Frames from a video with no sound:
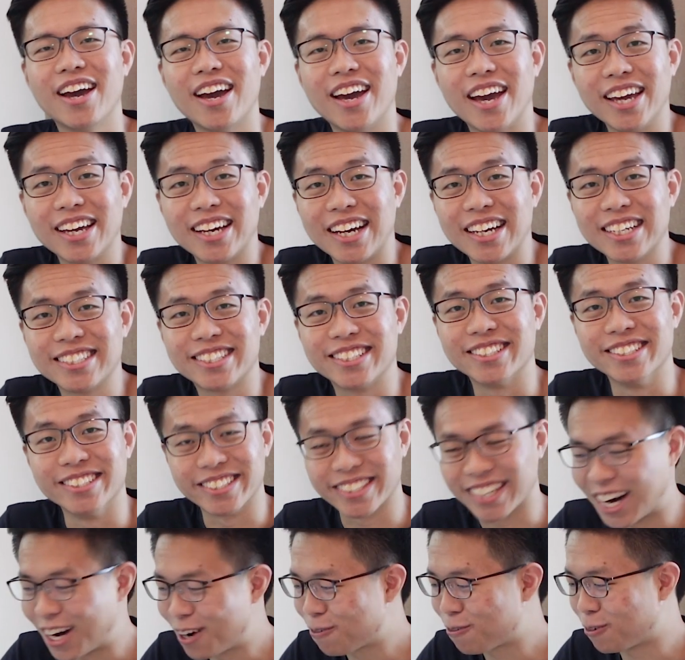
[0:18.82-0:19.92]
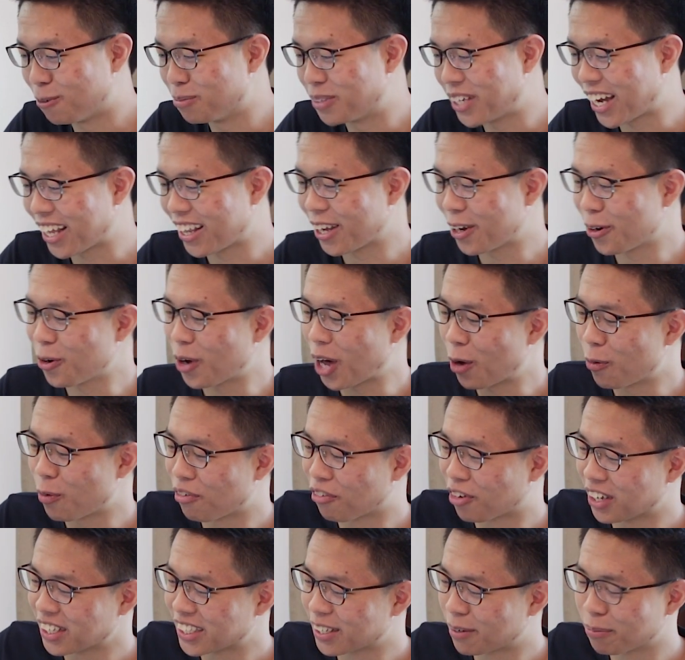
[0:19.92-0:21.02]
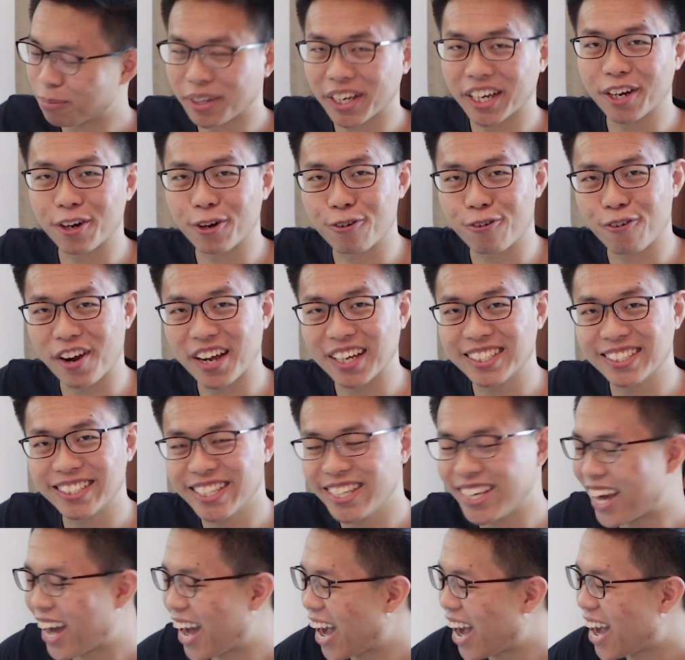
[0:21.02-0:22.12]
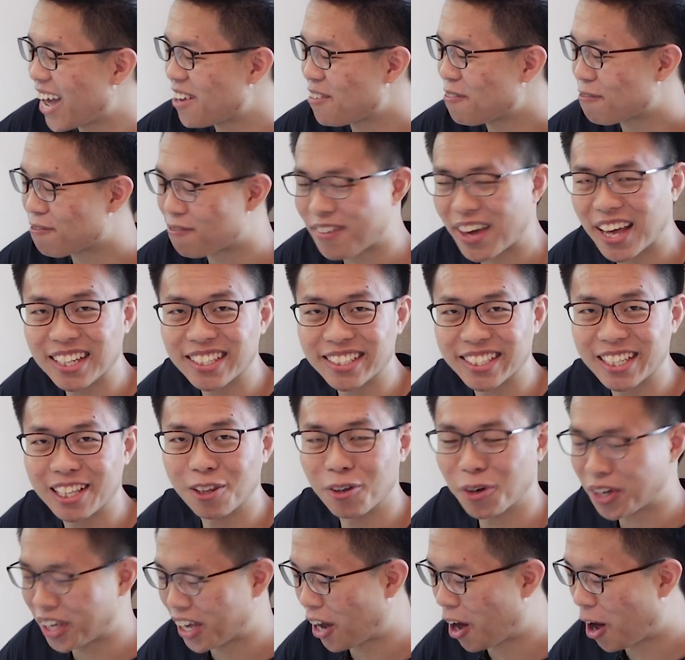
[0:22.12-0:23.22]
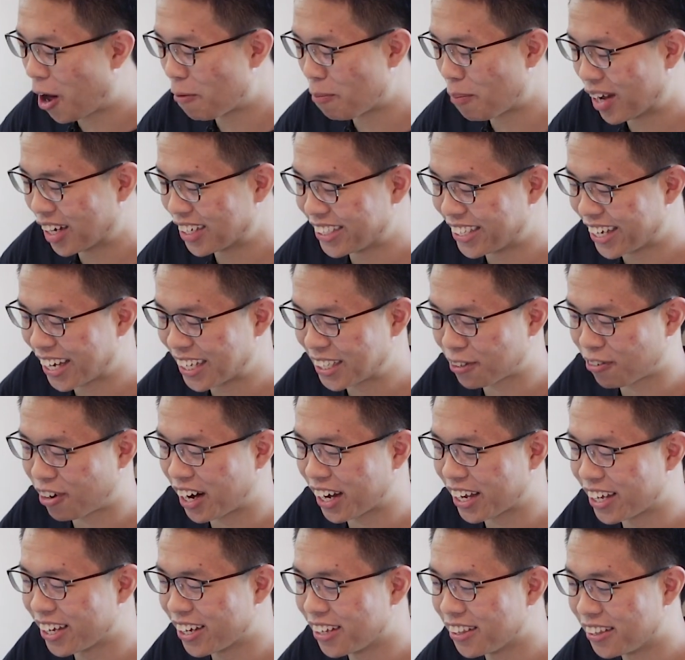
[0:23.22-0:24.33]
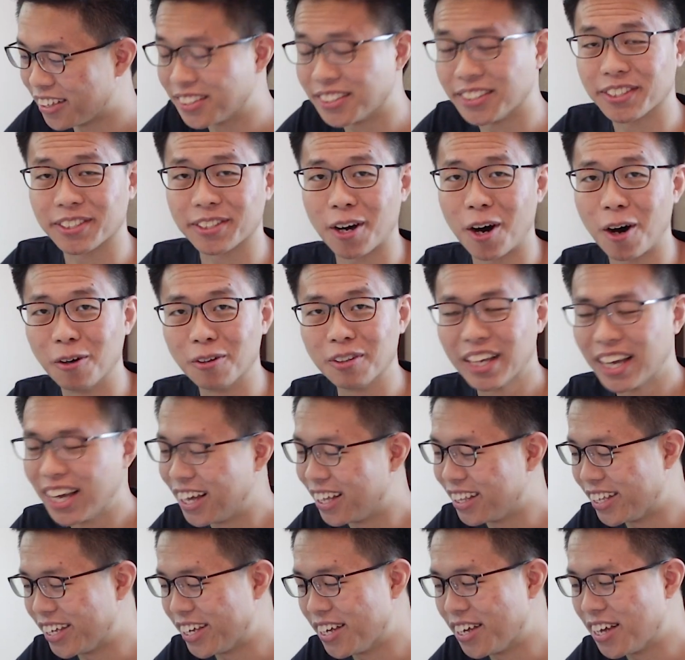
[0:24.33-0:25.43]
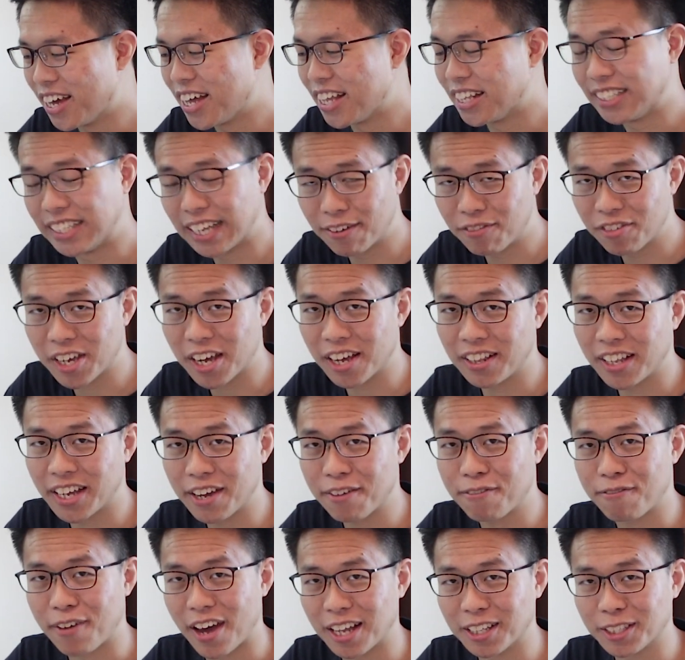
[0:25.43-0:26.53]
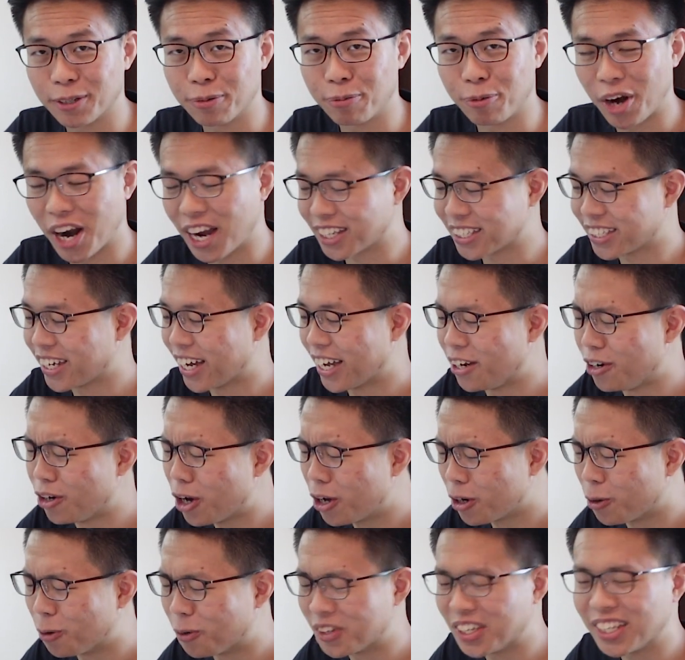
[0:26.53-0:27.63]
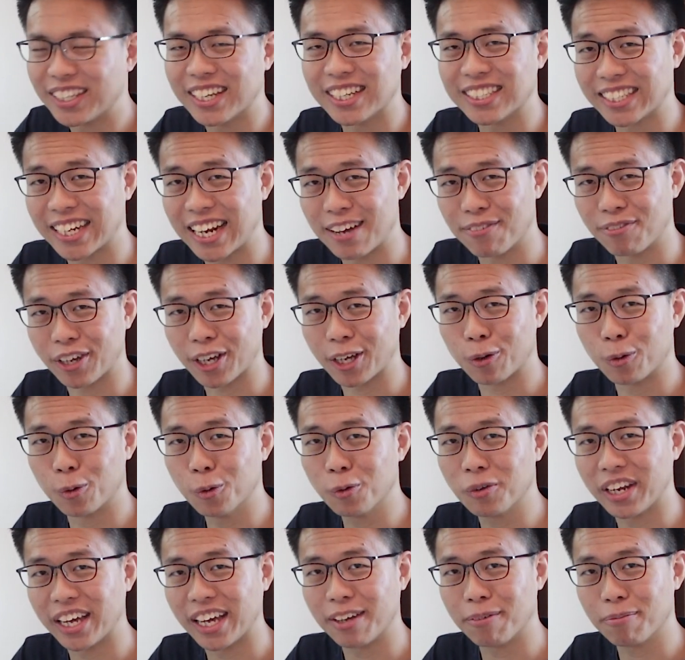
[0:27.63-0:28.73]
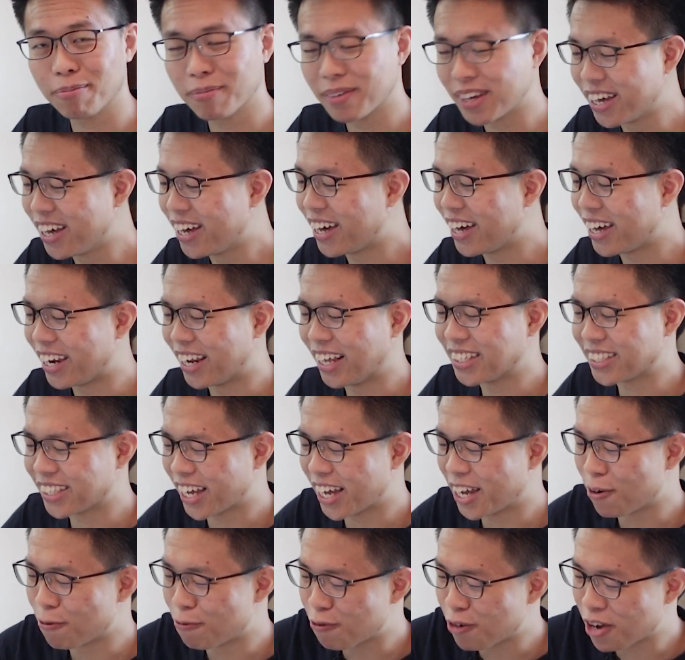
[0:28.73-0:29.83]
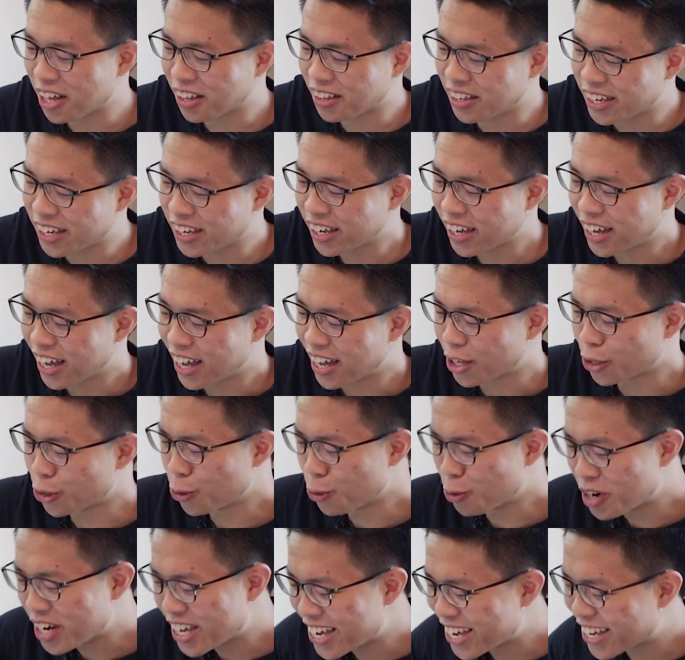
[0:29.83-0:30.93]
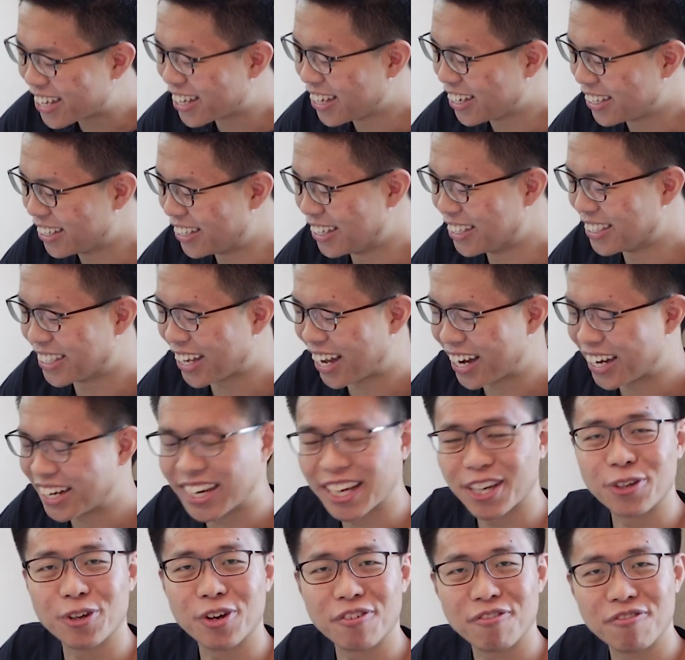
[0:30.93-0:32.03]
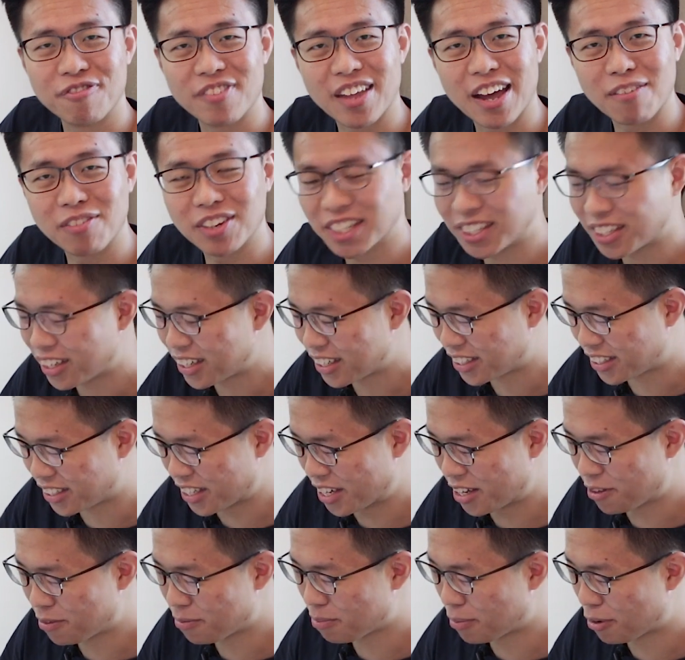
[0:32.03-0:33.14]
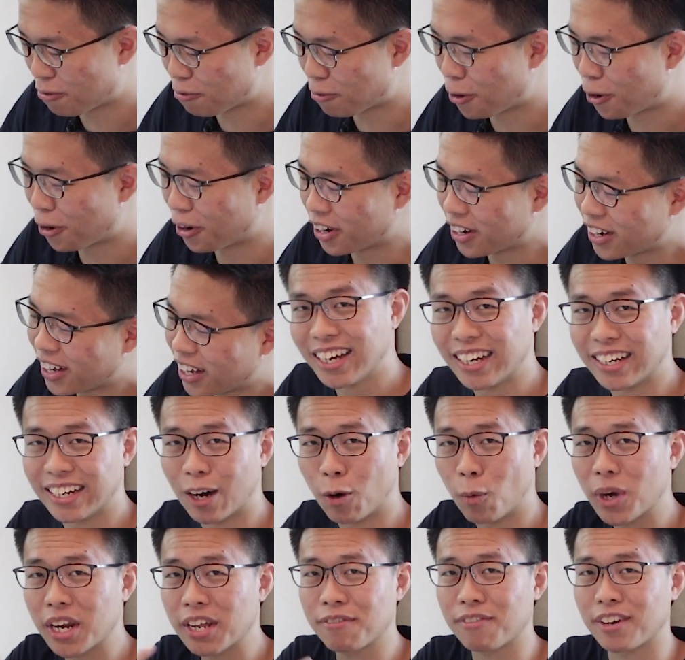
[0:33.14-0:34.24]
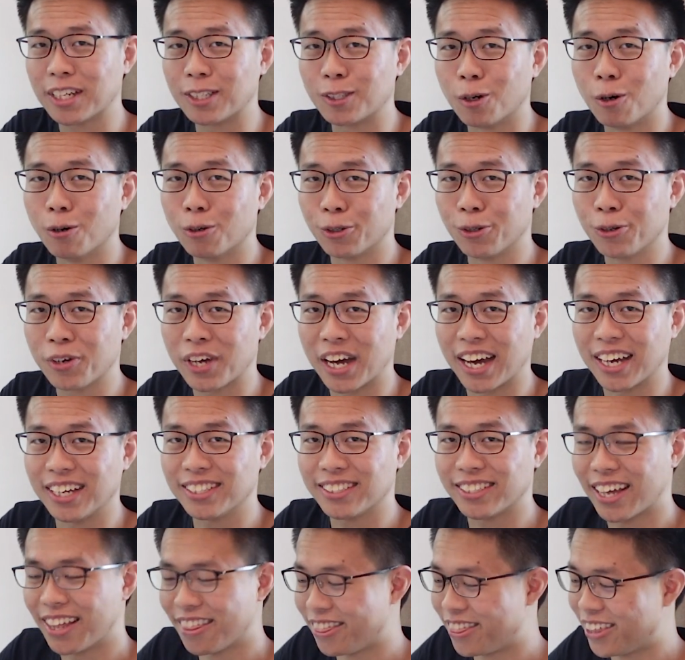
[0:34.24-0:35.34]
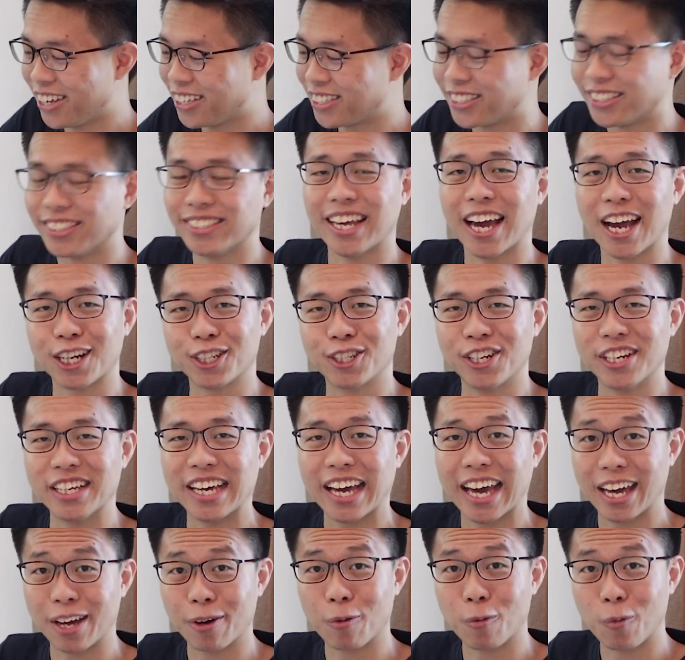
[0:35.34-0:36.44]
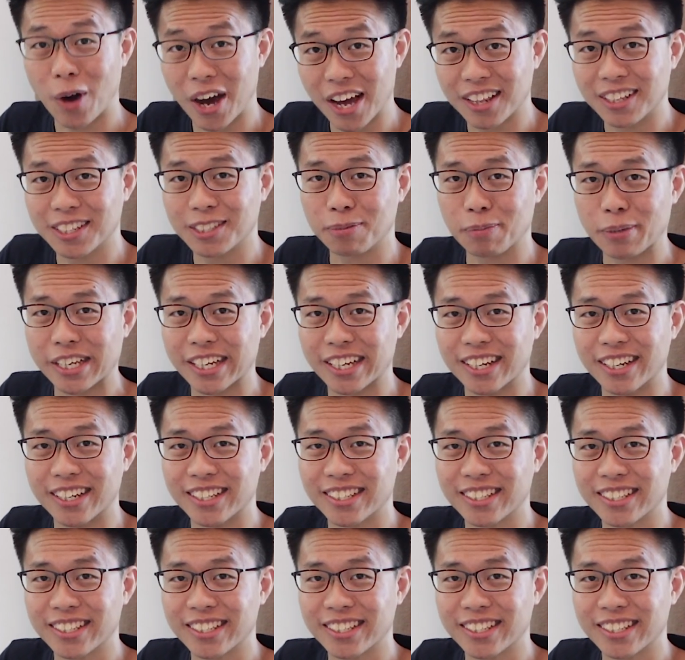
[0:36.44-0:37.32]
Hey guys, this is Kyle from Techlingo, and we've got something crazy and fancy looking on my desk right here. This is called the Devialet Phantom Reactor, and not only does it have a cool name, it has a really unique design that you have never seen before. Now, what if I told you guys that this is actually a wireless speaker?